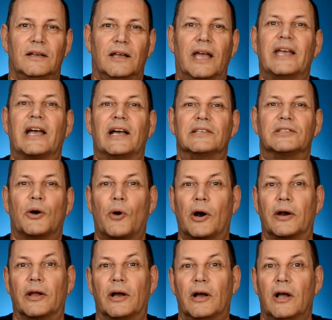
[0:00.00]
Hey guys, how
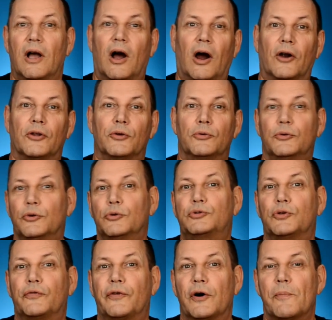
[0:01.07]
are you? Are you new
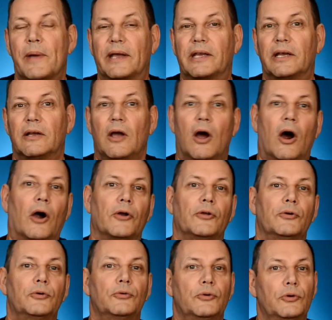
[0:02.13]
to filmmaking? Are
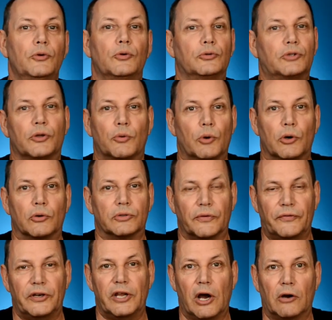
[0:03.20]
you new to the world of
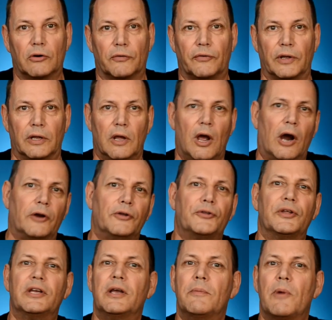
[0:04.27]
videography? Are you
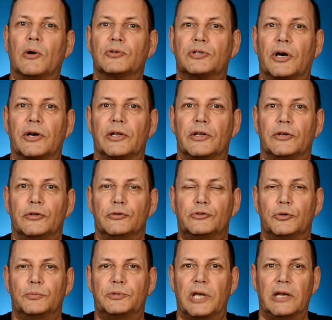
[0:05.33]
thinking about starting a
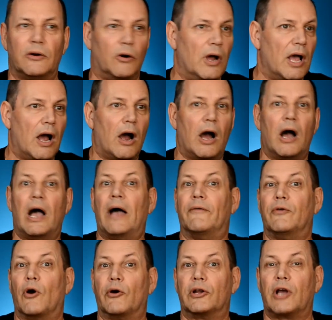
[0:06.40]
YouTube channel? Have
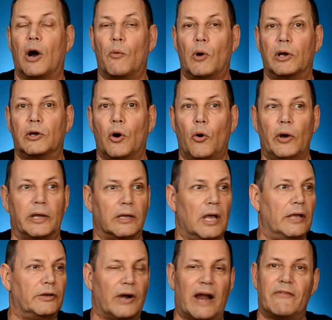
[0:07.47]
you already got one going?
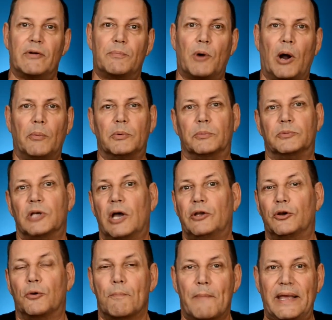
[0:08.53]
You're having problems.
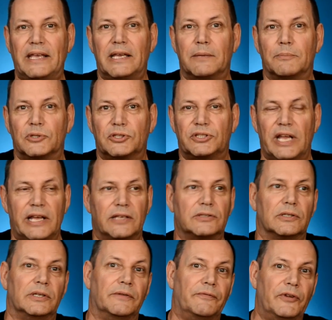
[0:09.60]
You're making mistakes
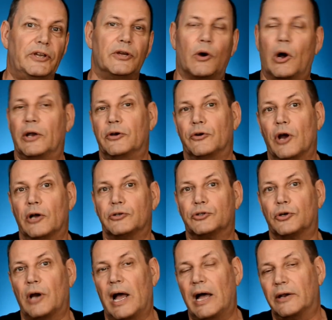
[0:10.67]
in video and you're not
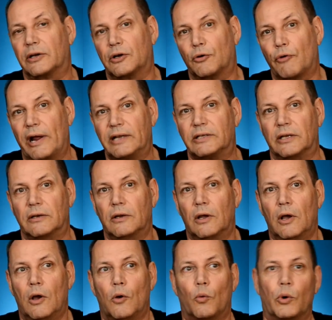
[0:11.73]
sure how to correct it.
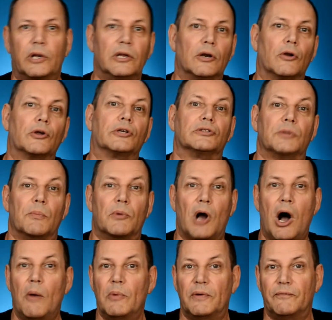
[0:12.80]
We're going to look at some
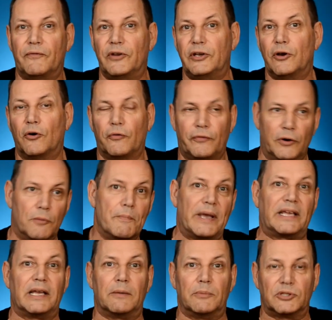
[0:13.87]
common video
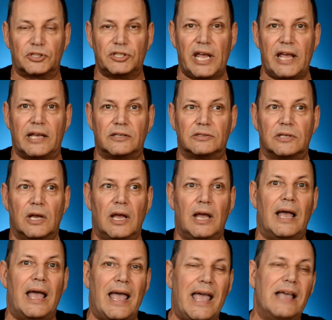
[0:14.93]
filmmaking mistakes
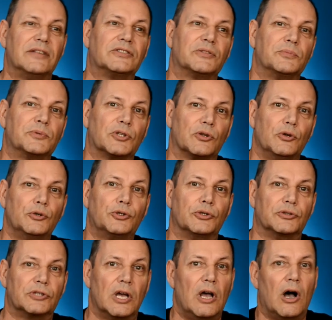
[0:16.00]
and some
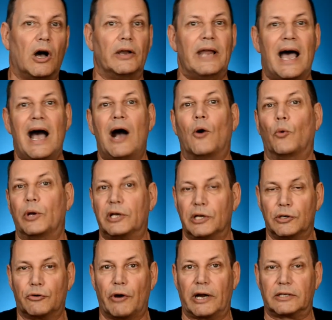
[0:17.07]
solutions on how we
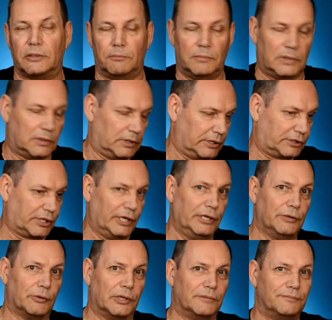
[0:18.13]
can correct them. Let's get
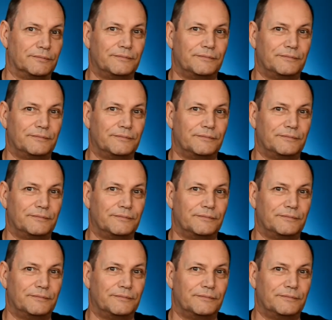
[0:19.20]
into it.